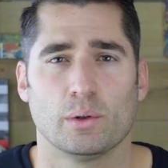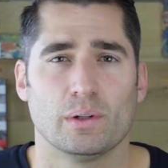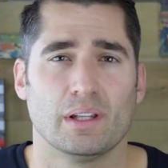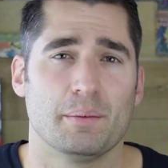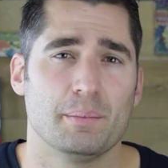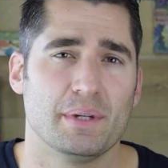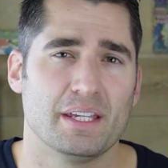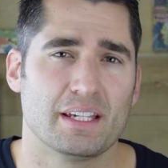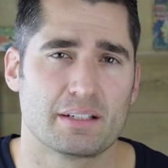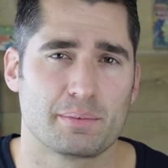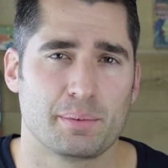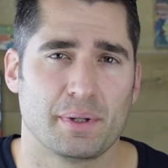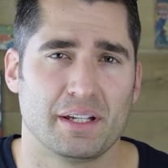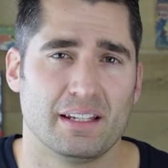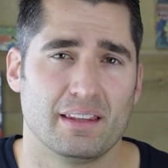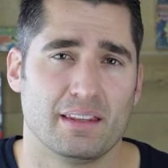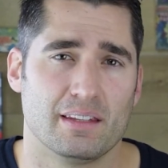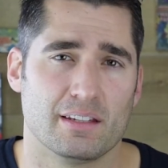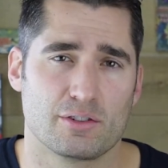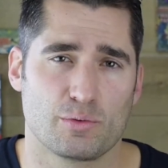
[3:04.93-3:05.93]
let me
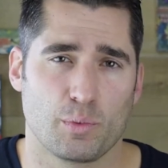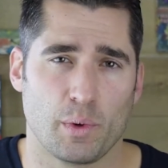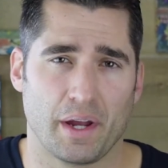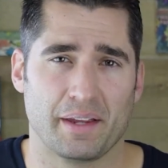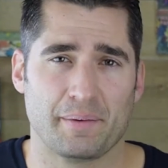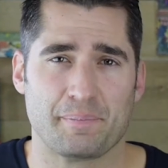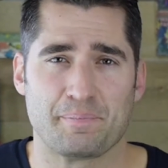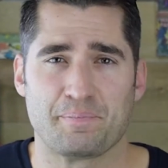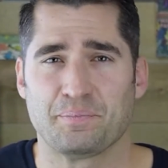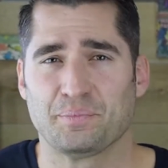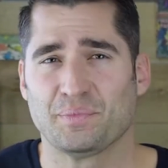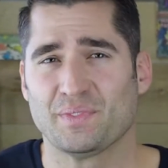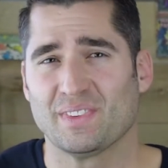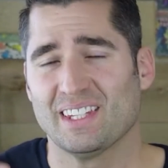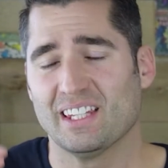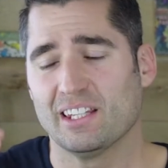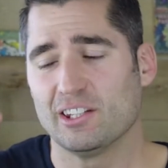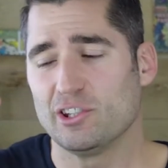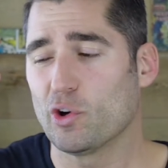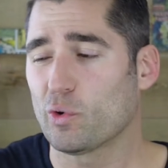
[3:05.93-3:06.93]
explain it this way.
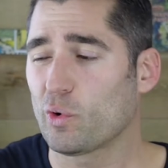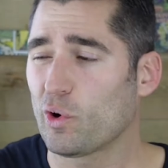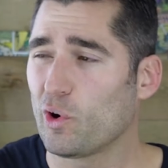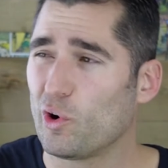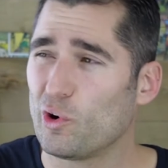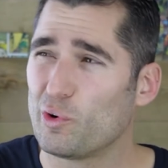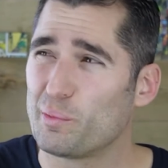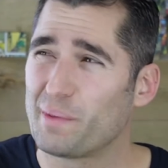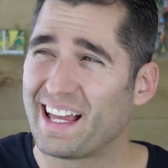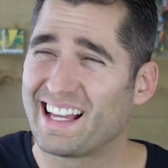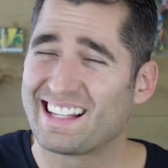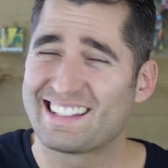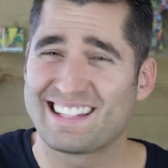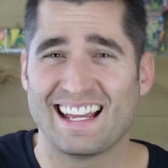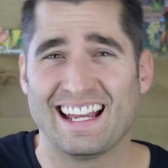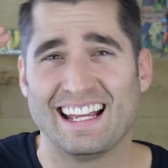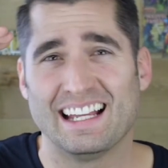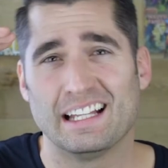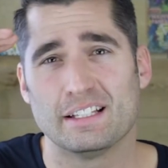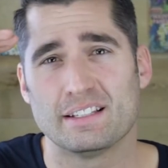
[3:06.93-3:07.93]
Your home has
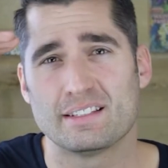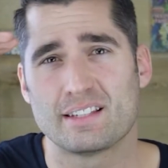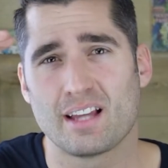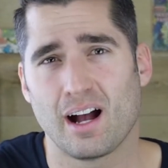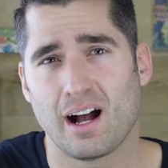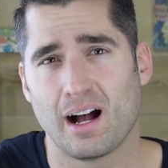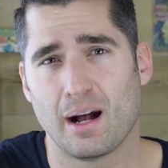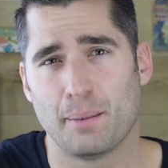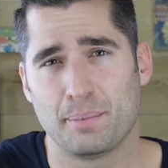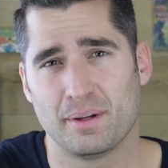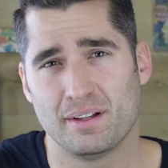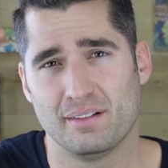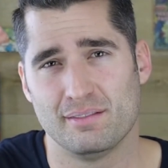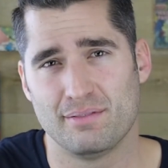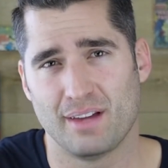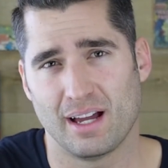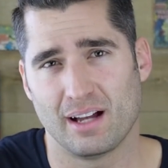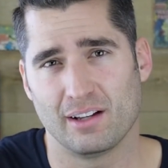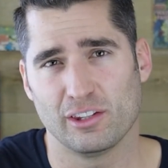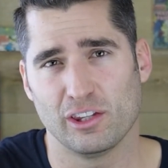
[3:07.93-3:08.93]
a top
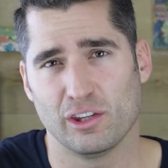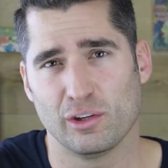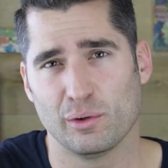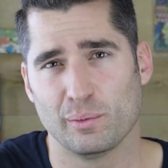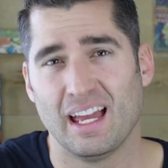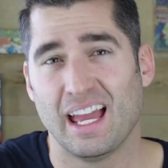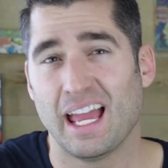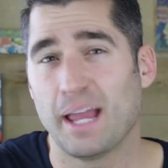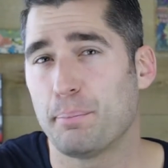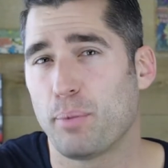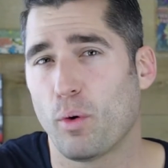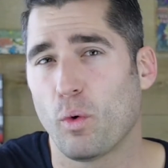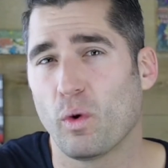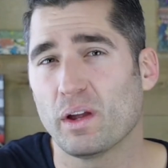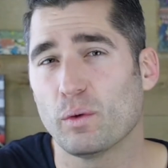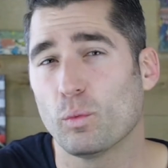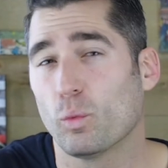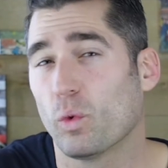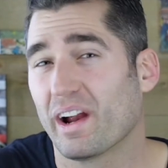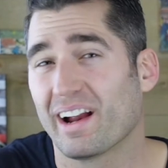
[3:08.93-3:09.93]
value, a
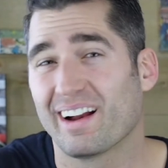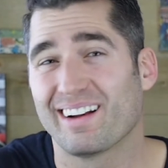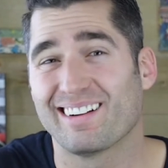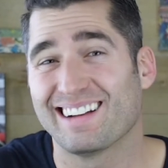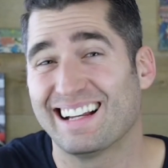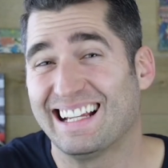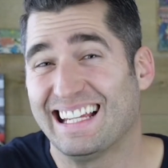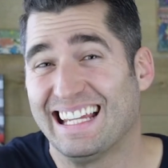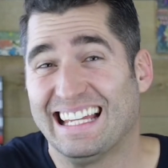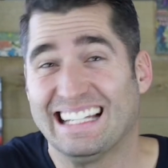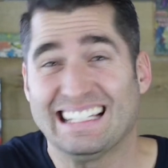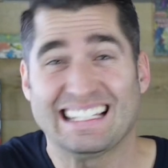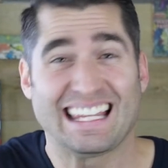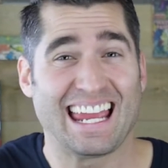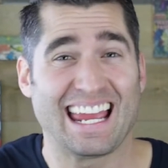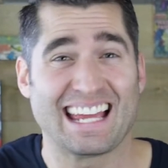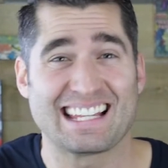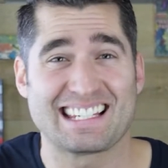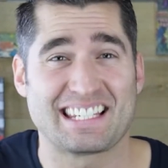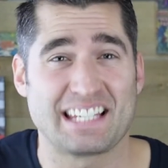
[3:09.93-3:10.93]
point where it
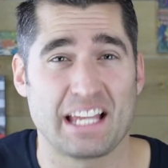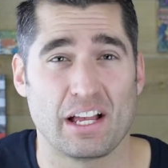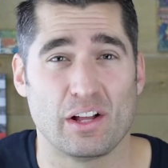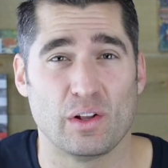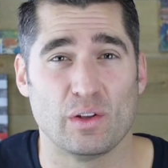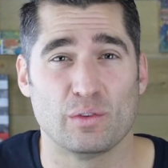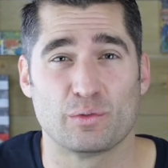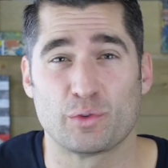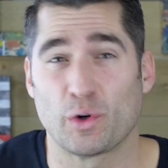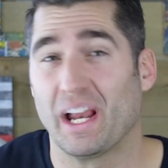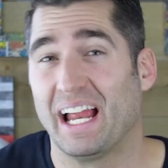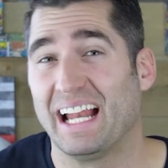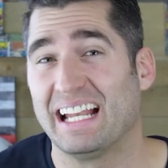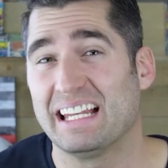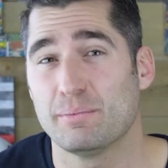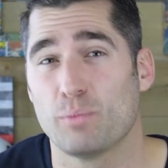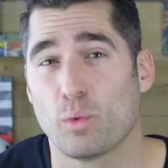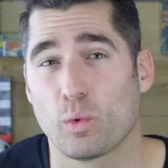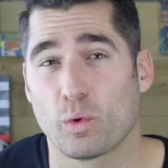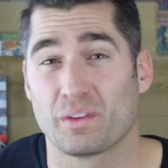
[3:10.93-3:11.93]
can't sell for
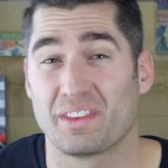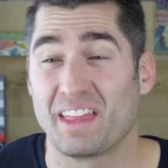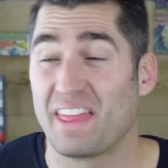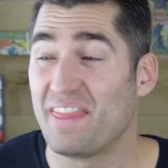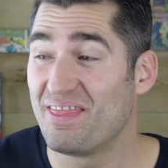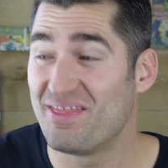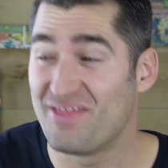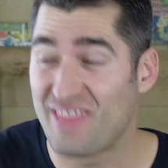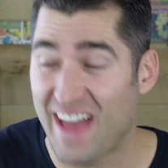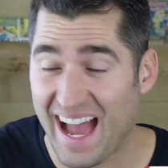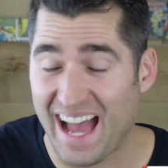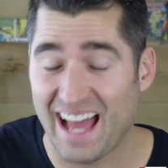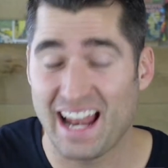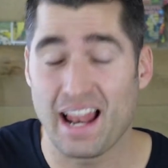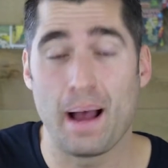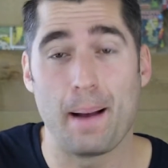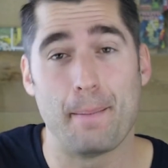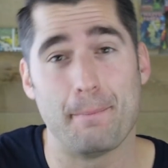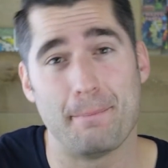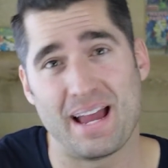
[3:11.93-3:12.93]
any more than that
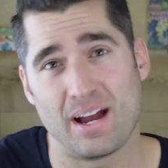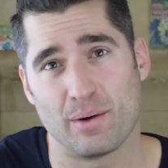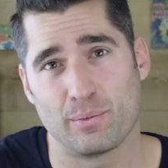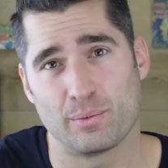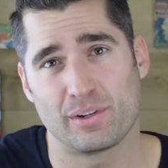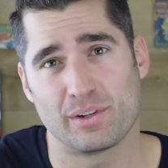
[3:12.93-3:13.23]
amount.